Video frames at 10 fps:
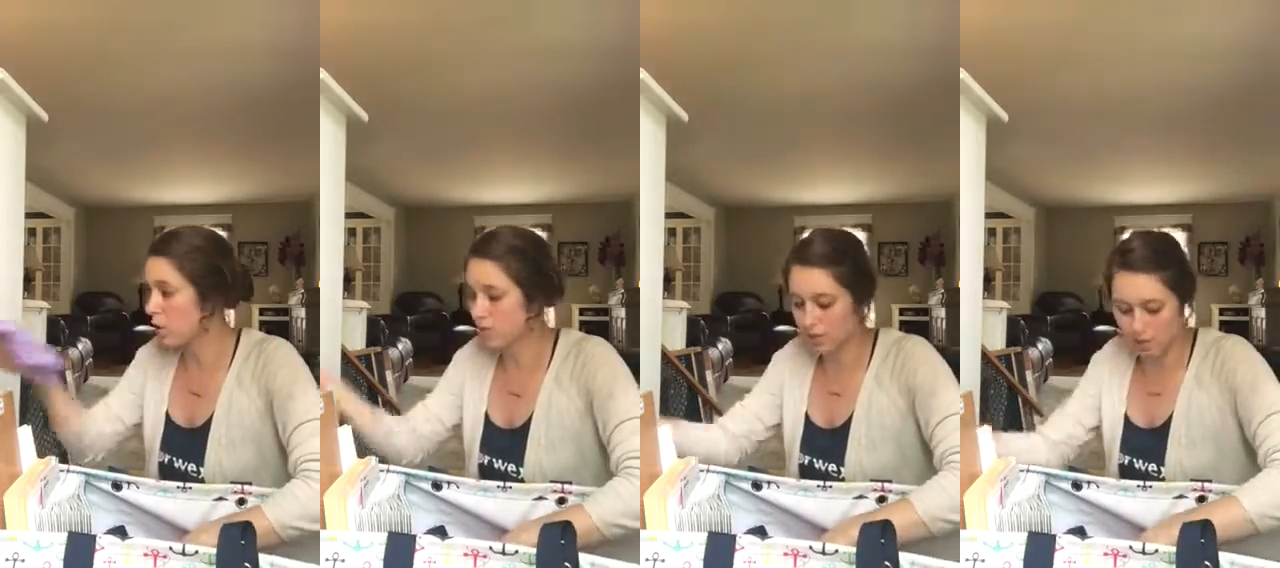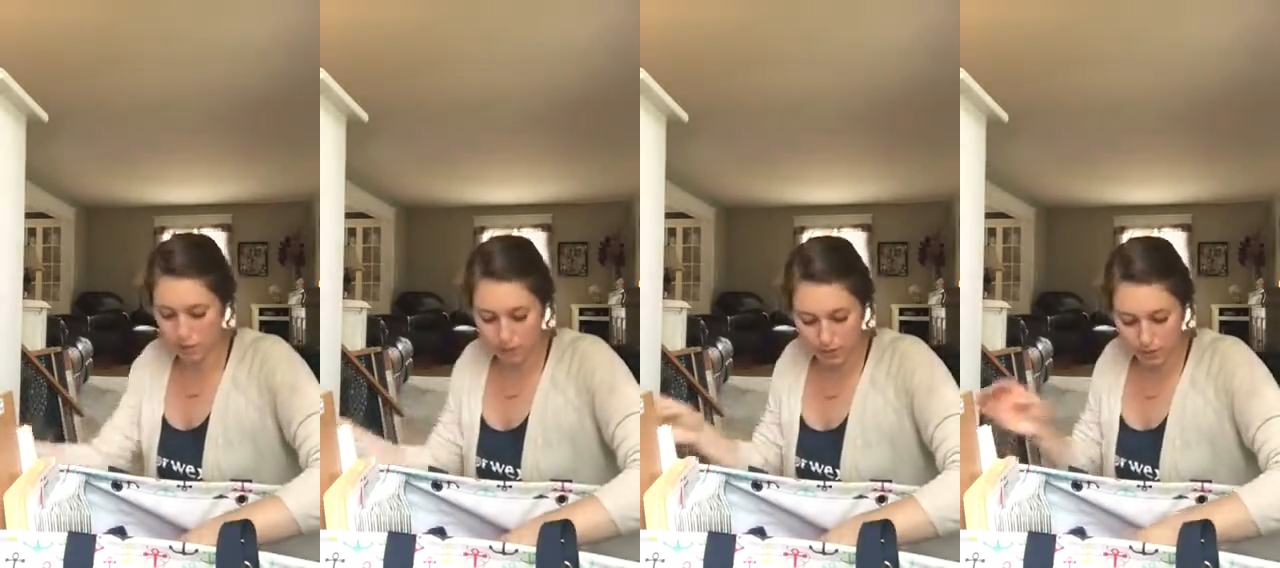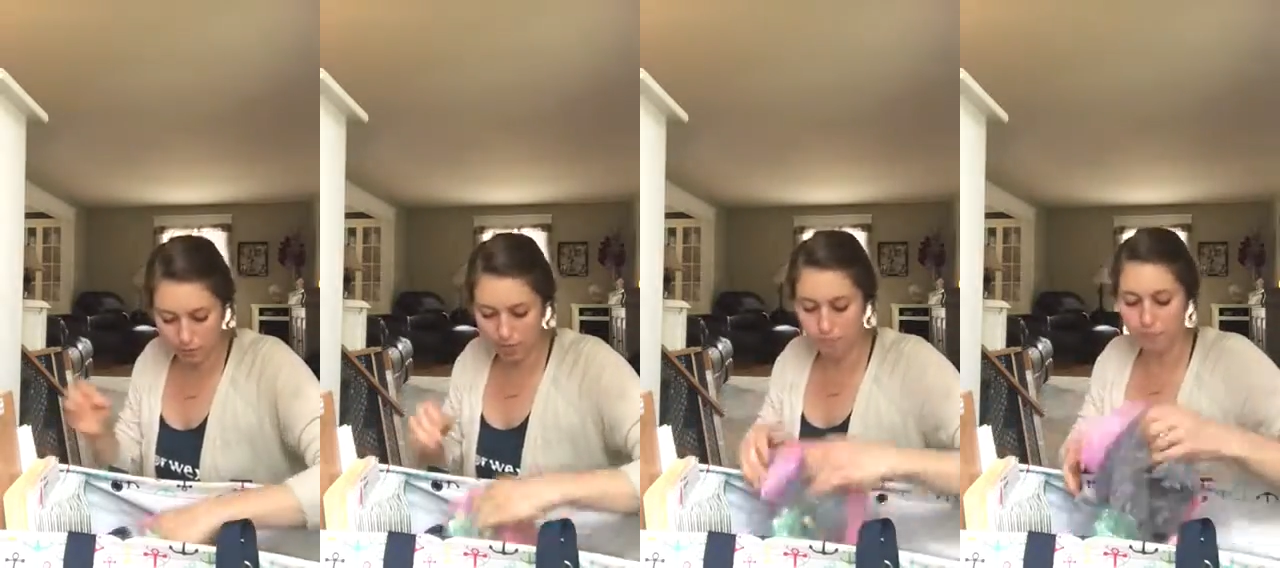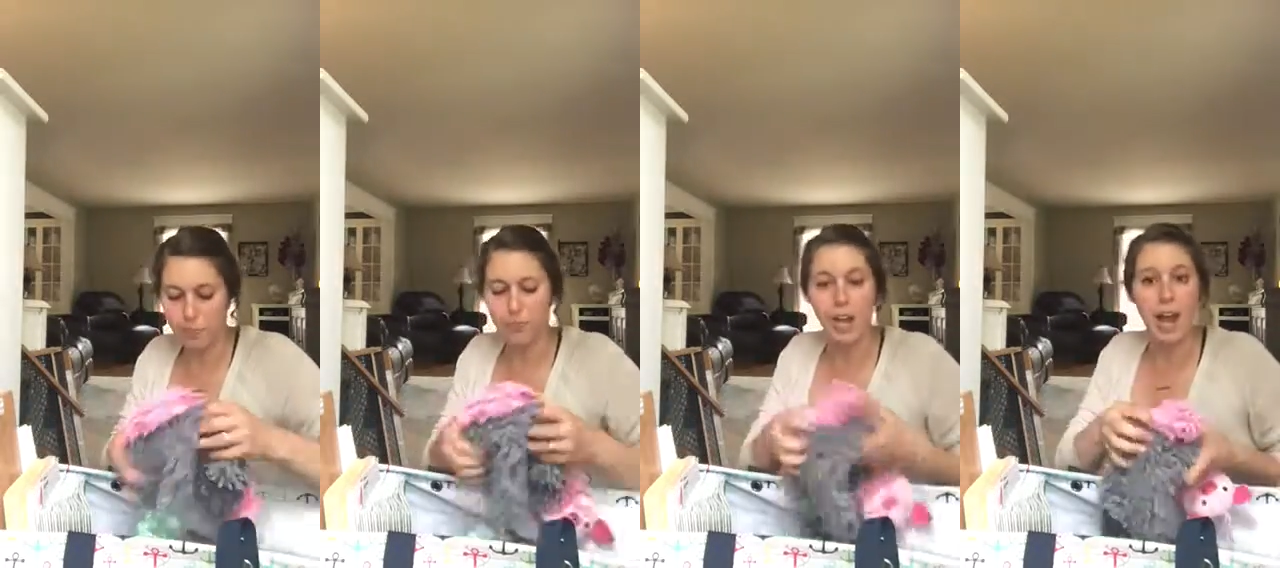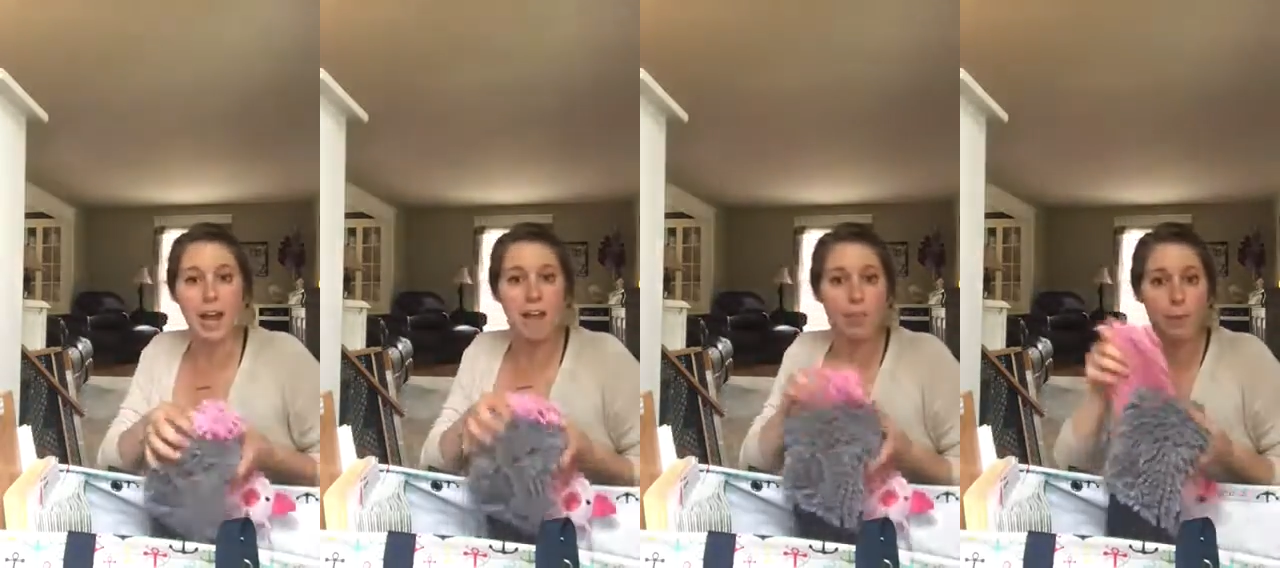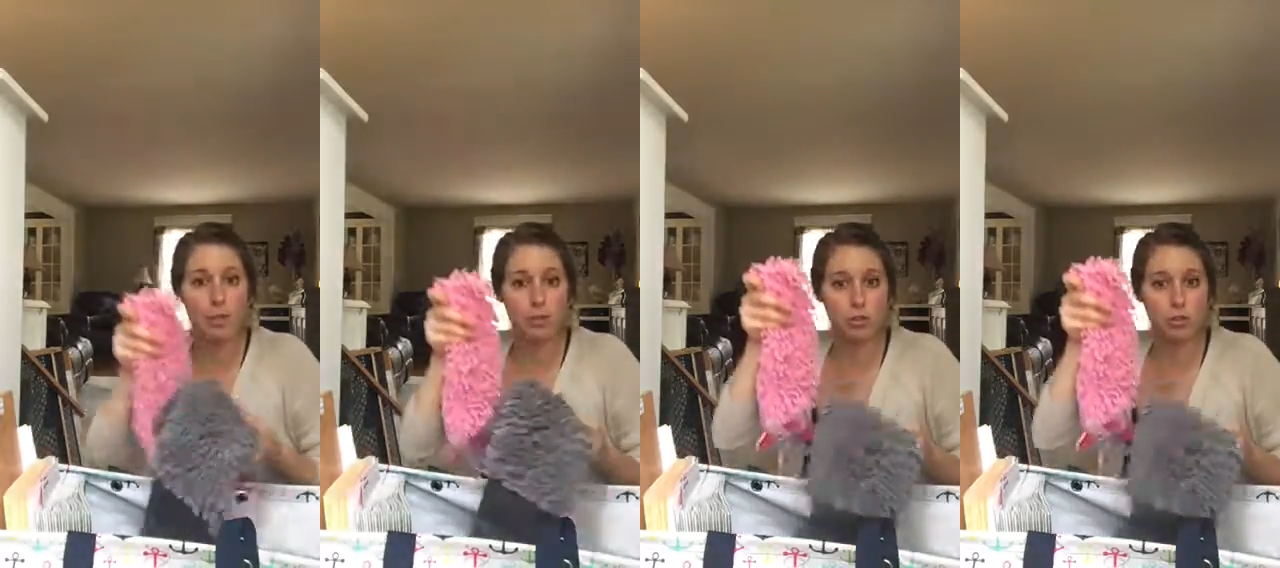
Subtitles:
It doesn't need to be in here. I have the pets